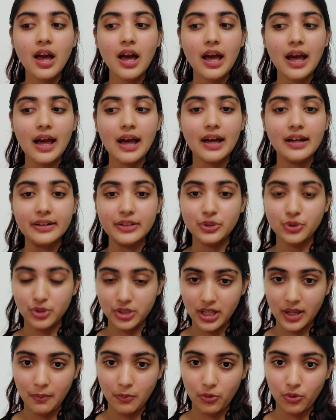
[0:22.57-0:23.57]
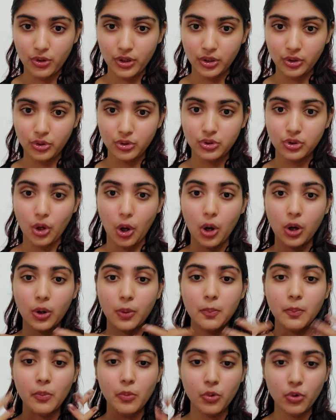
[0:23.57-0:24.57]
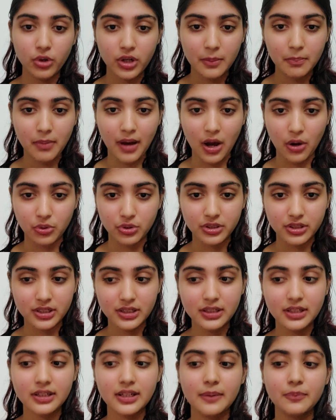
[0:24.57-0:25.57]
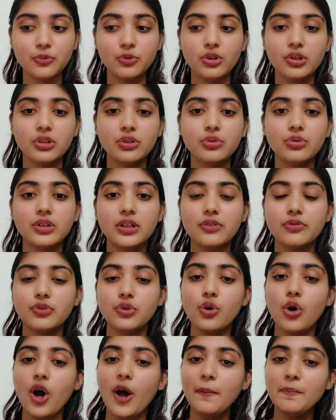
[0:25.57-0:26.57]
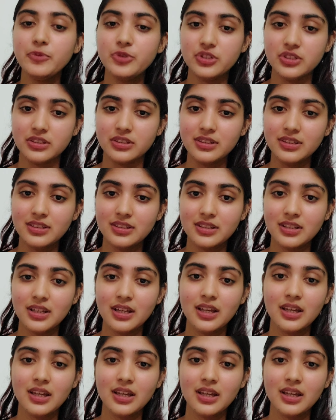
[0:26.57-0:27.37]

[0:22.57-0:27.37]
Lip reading: And today I'm going to talk more about it, and I'm going to give you options.